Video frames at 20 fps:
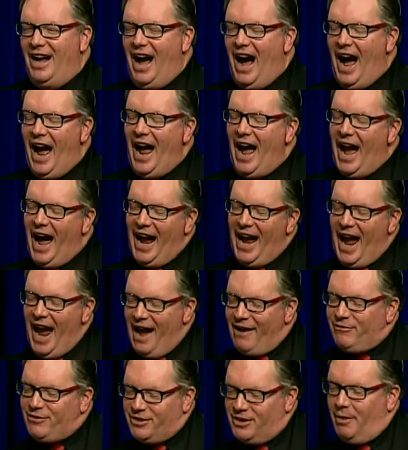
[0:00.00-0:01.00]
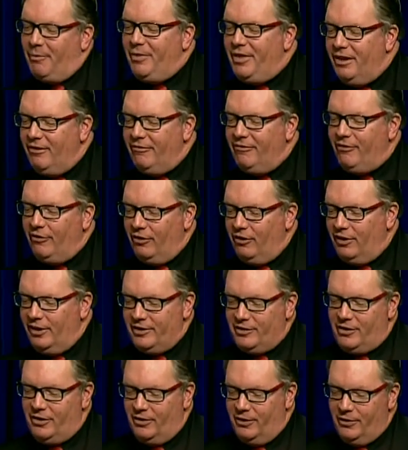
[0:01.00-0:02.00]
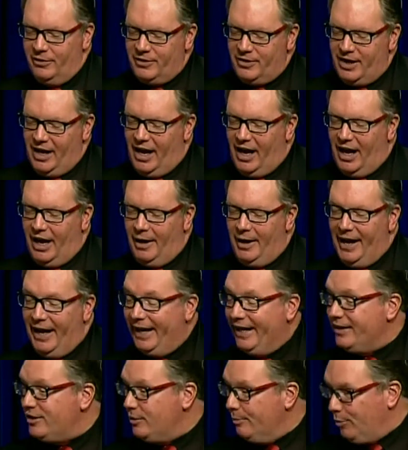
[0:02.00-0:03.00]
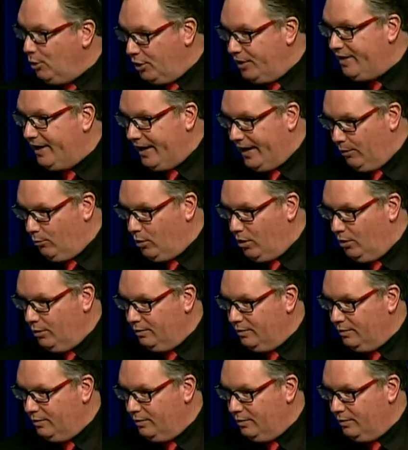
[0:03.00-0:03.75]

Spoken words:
I have something for the listeners, and it's a book that I wrote.